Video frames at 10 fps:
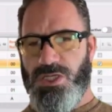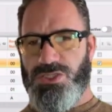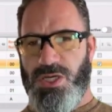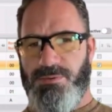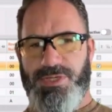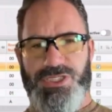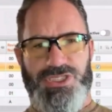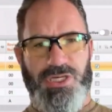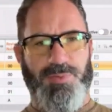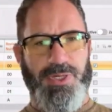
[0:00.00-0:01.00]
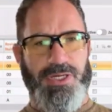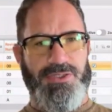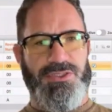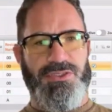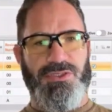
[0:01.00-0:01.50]
So I'm going to jump
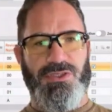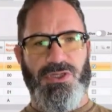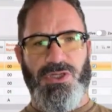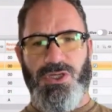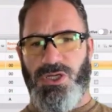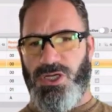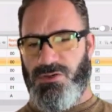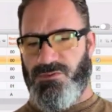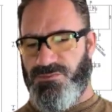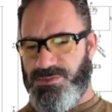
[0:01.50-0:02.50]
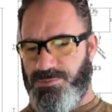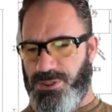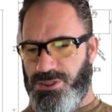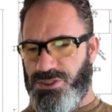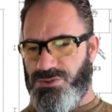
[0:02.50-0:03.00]
out of this
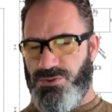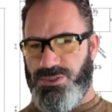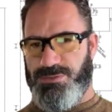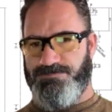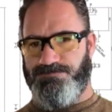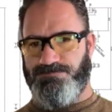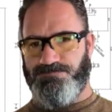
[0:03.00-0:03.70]
purchase order